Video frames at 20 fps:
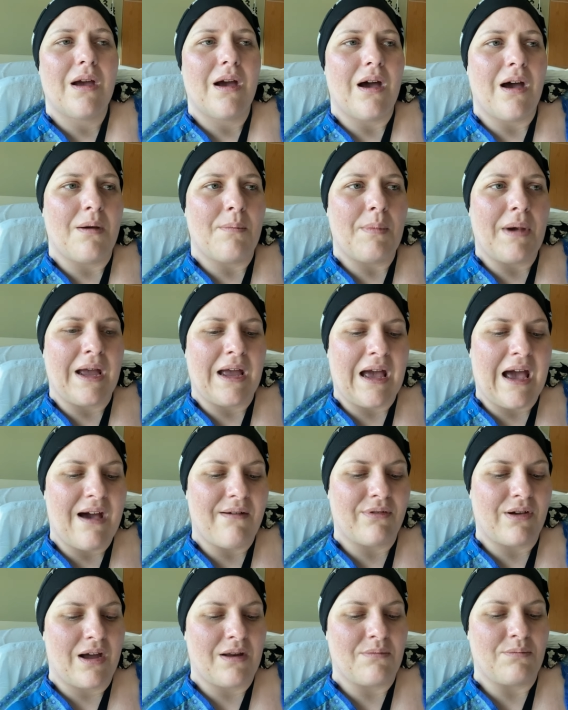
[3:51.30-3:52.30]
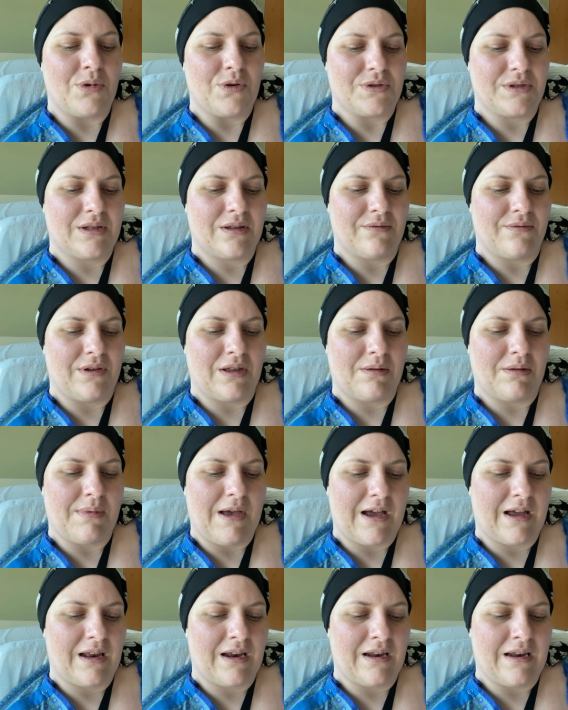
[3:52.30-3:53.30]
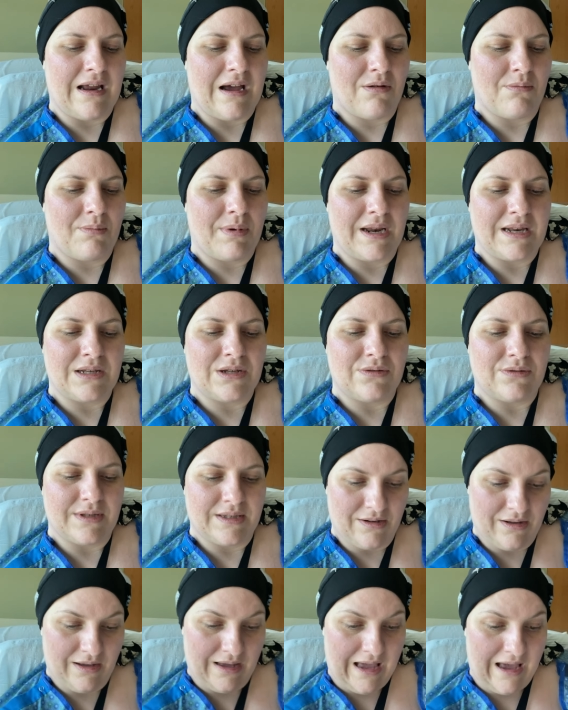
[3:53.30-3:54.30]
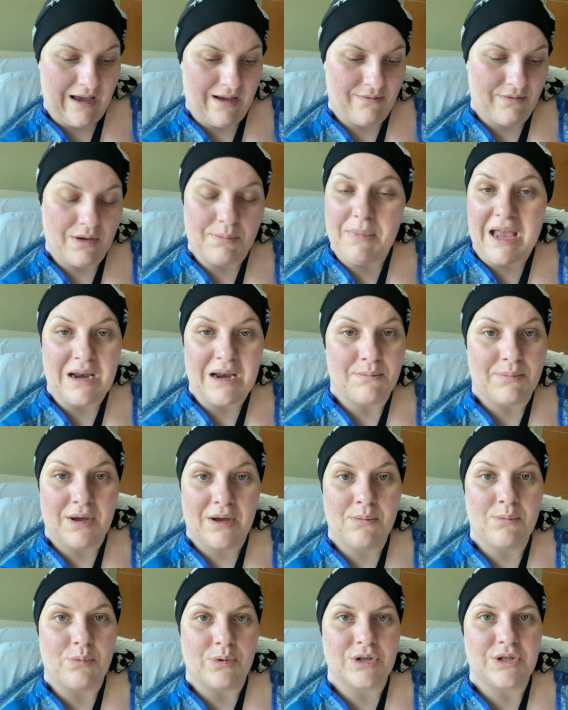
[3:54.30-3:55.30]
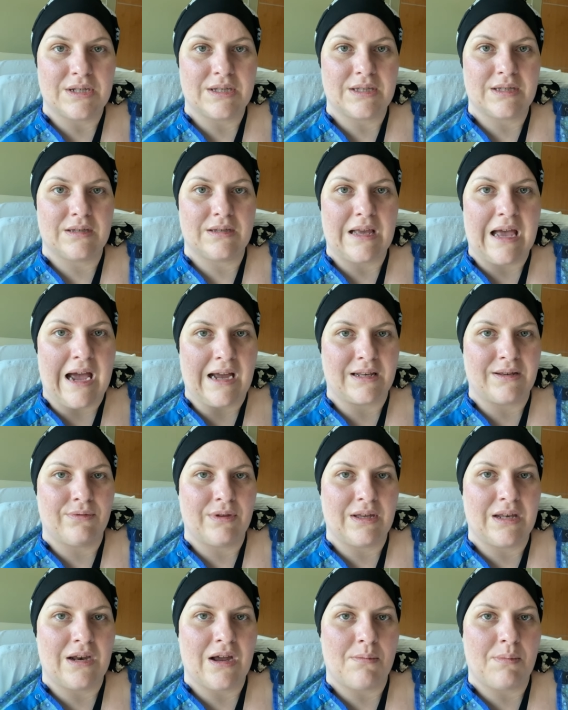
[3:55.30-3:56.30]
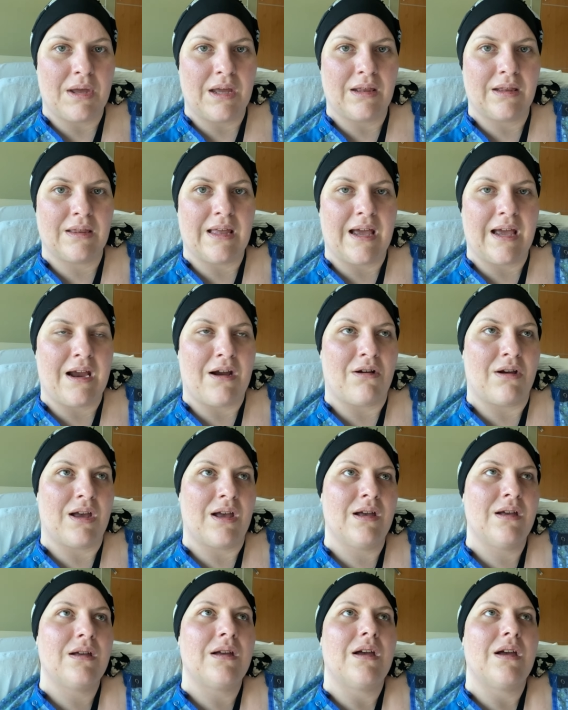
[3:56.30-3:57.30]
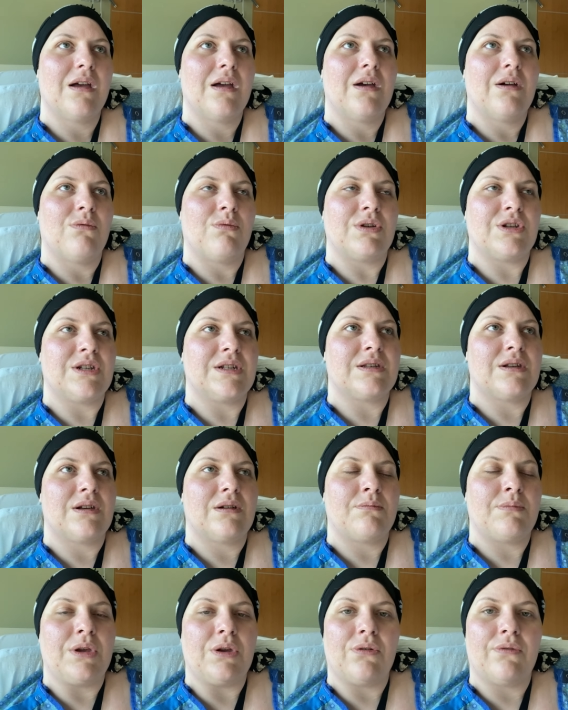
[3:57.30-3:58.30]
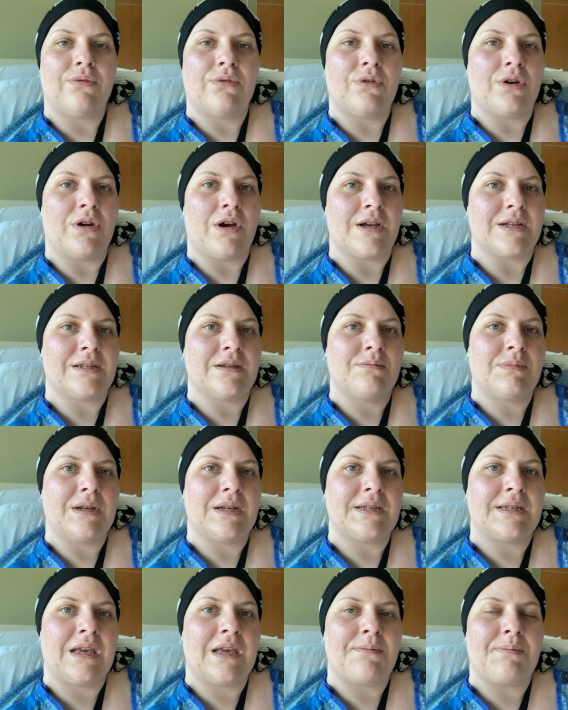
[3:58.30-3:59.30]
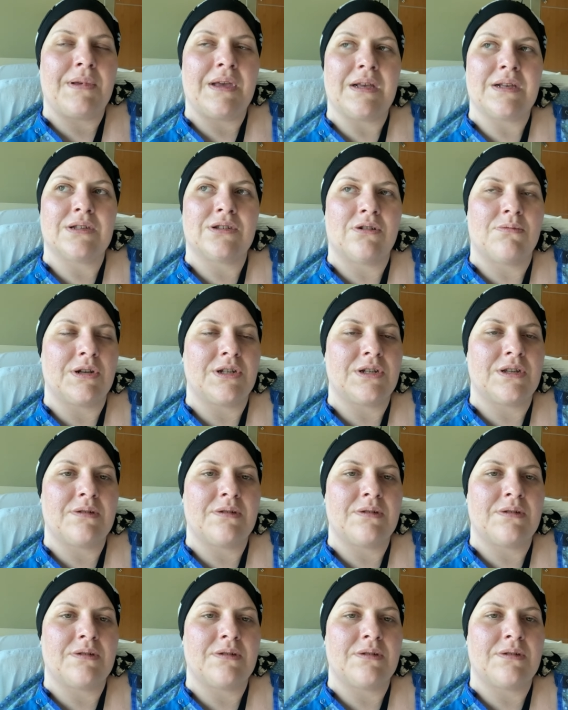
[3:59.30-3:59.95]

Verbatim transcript: um, i have gotten most of the feeling back in it now but i do still have a pain pump which is actively numbing the area which is beautiful and awesome it is keeping so much of